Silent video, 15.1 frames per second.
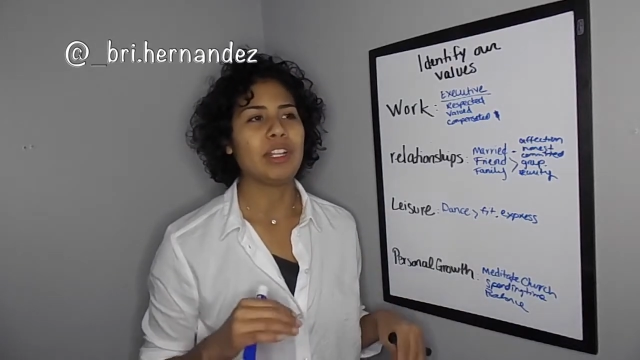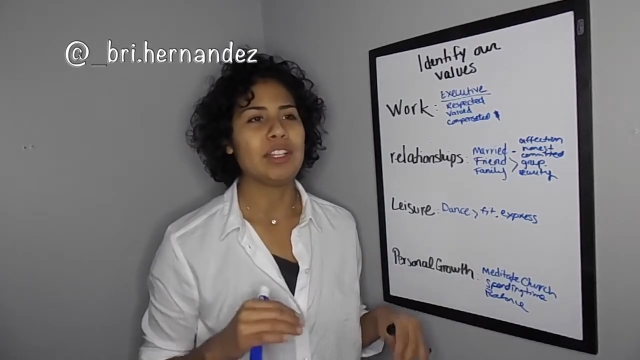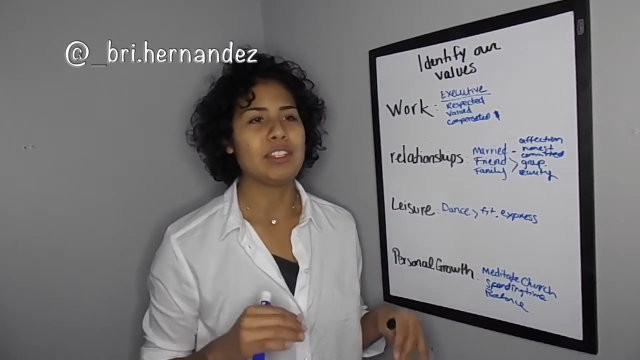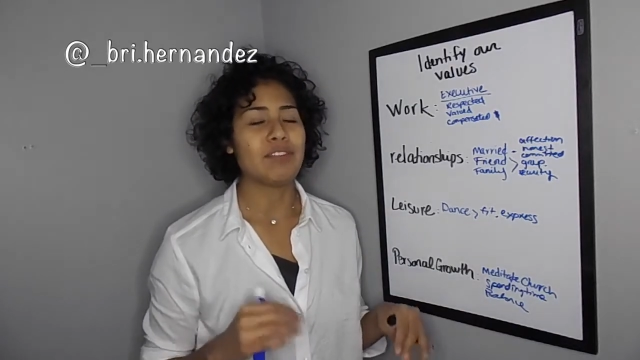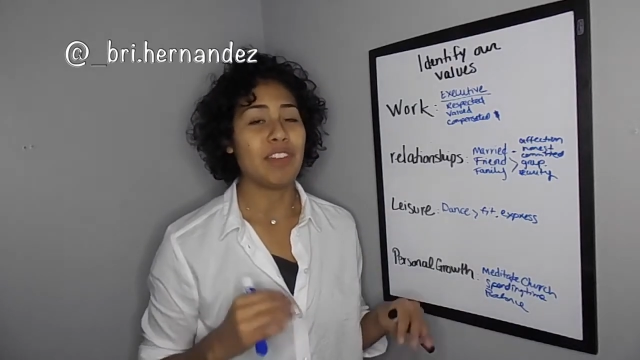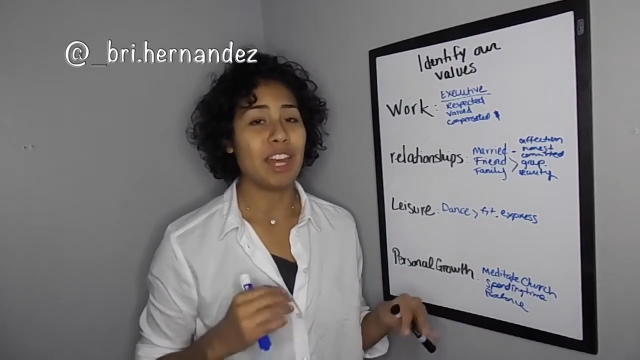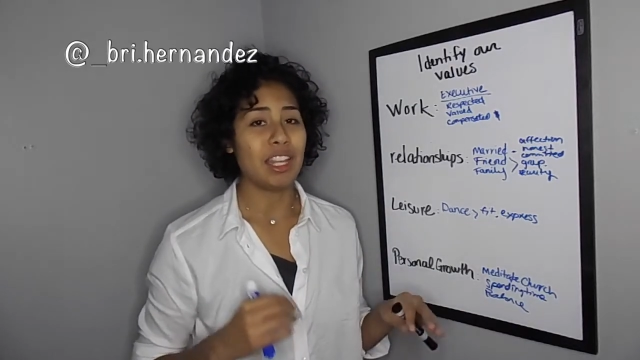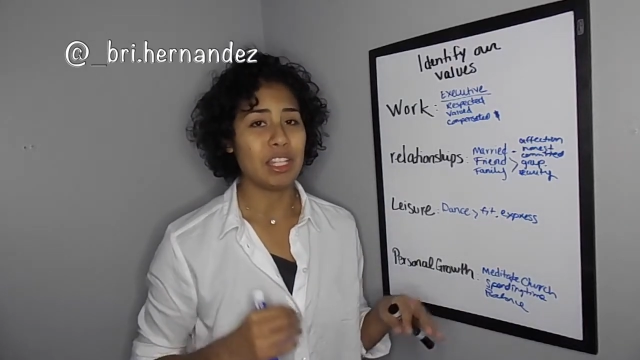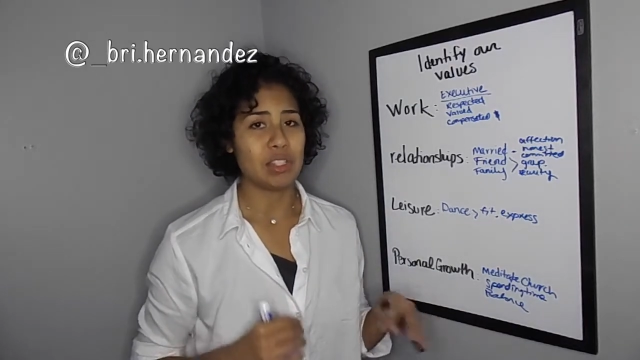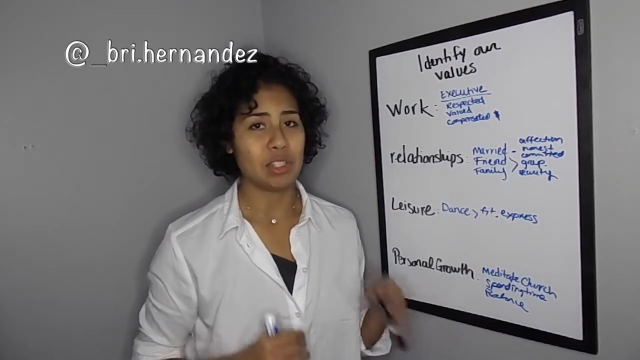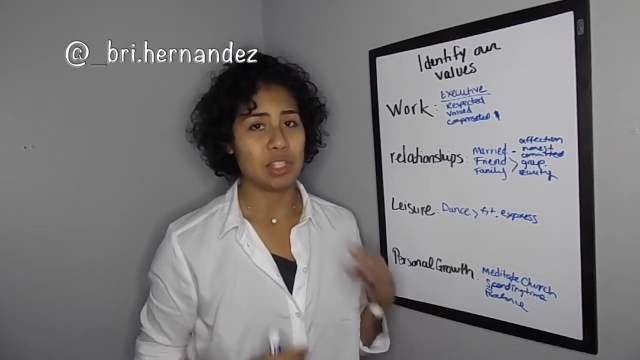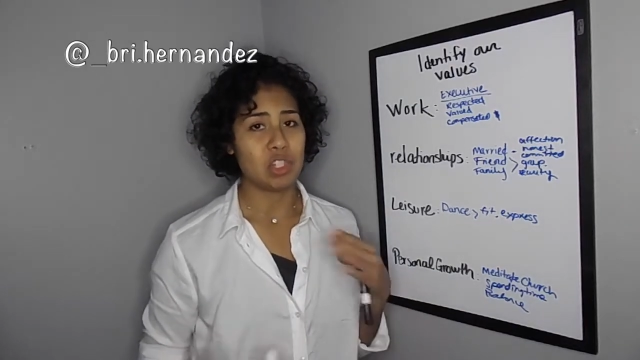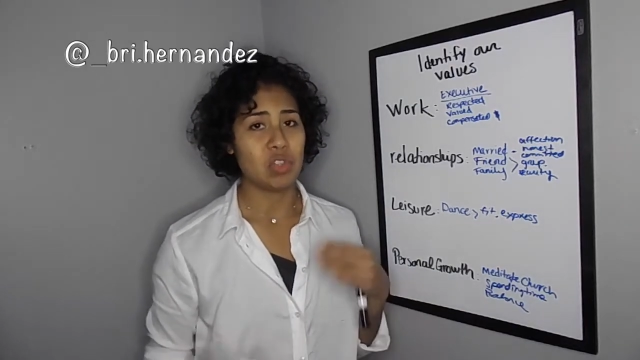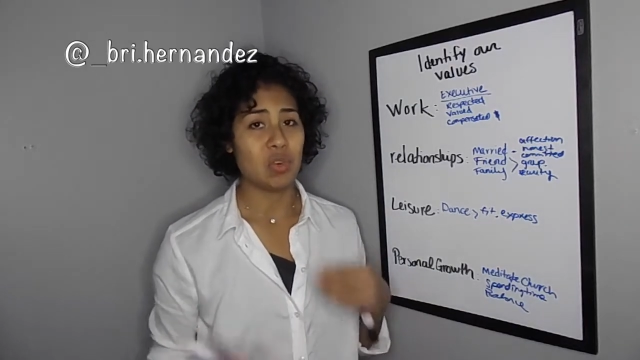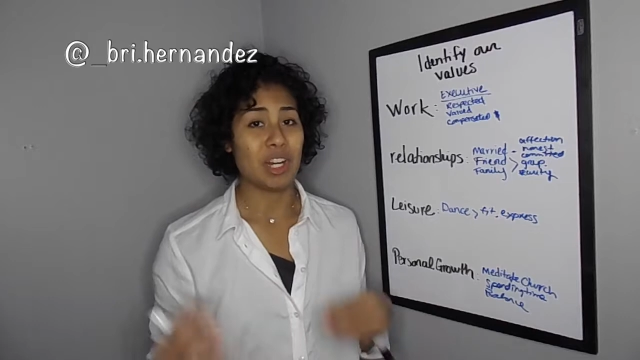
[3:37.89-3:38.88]
these values
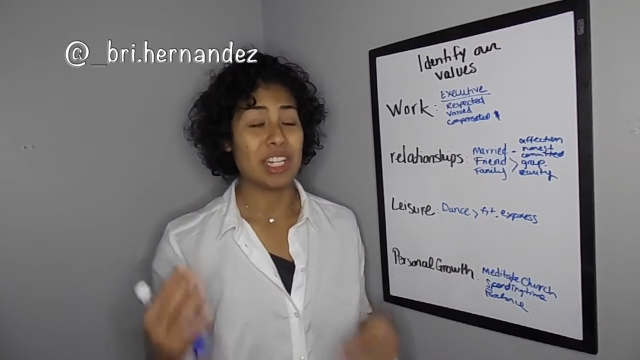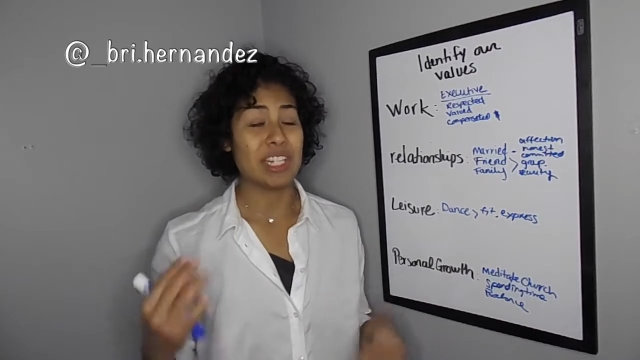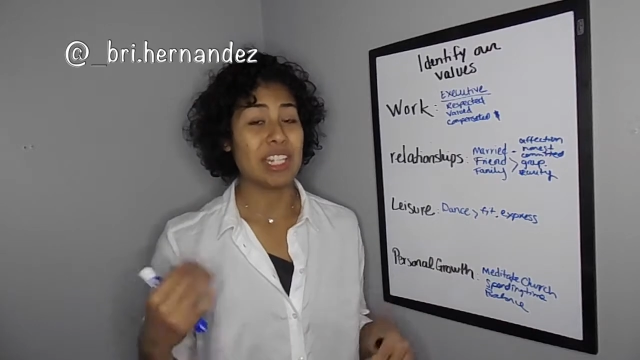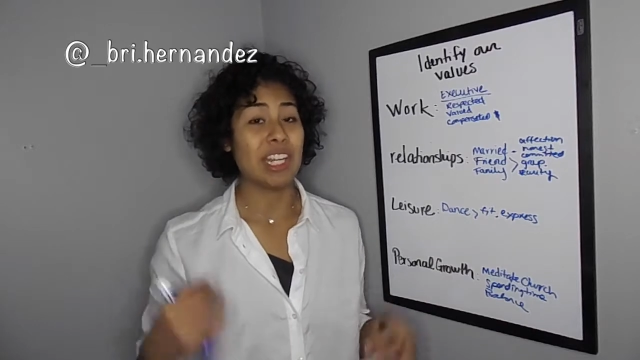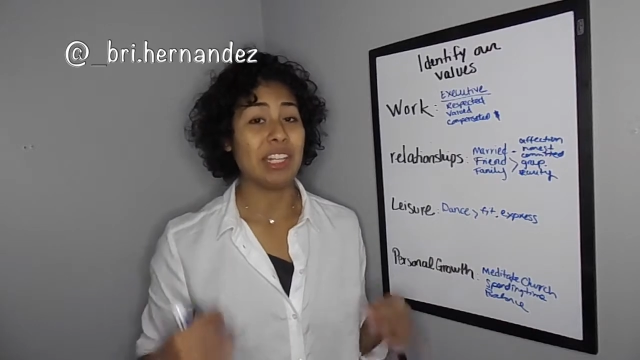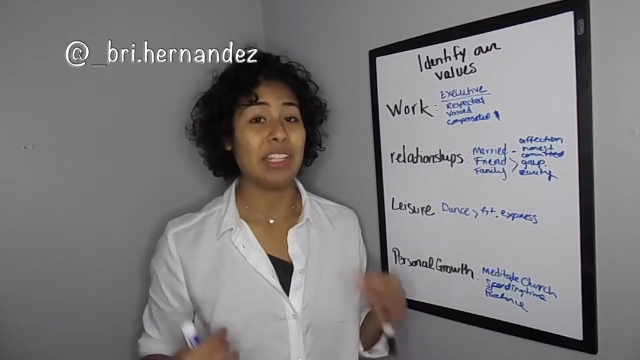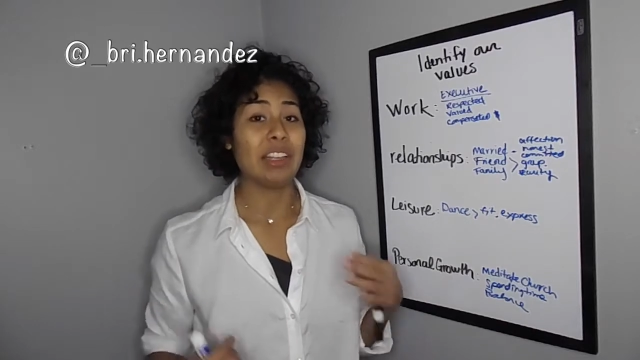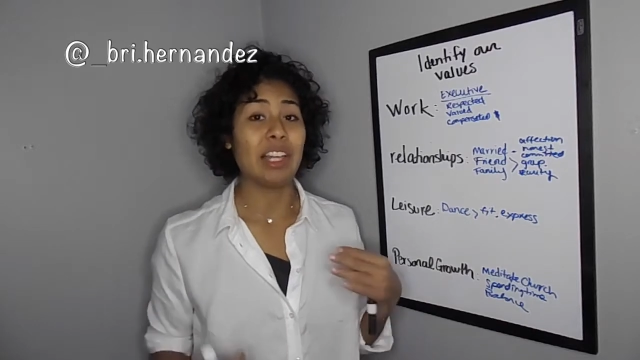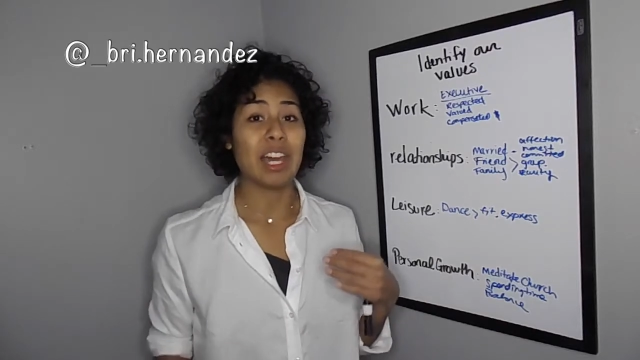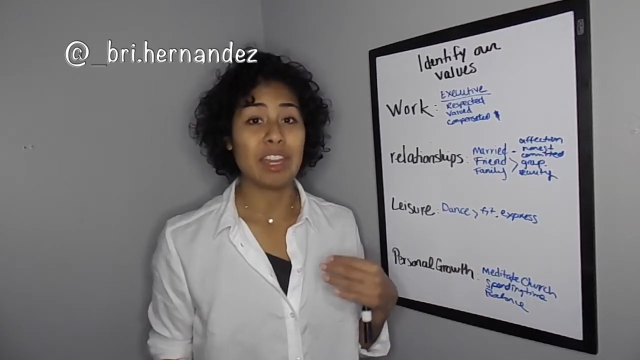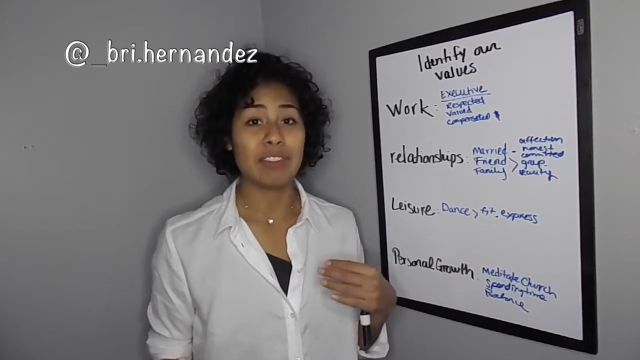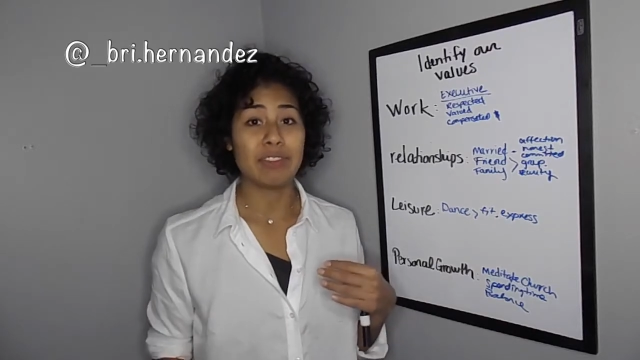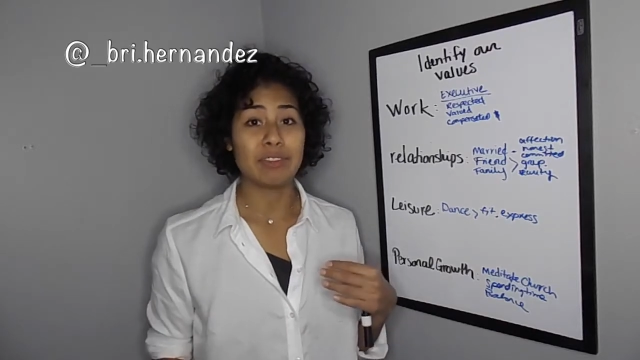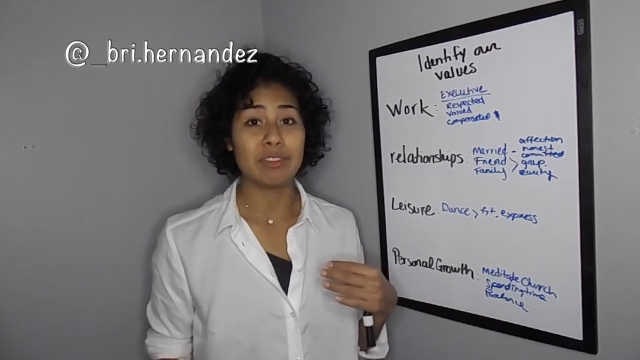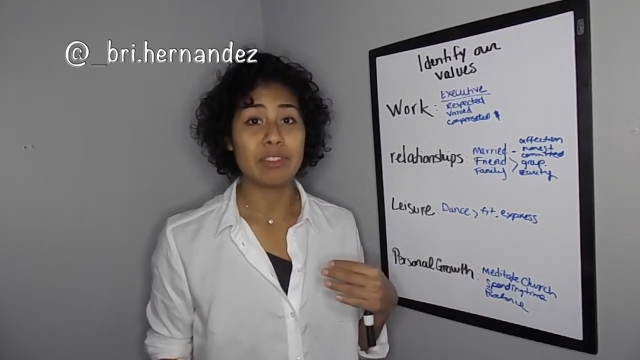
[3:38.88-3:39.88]
into our daily
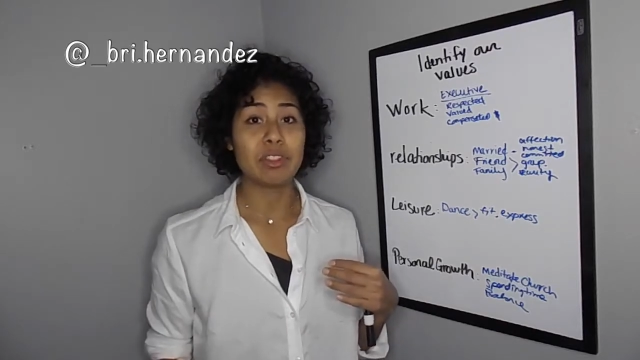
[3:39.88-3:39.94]
life?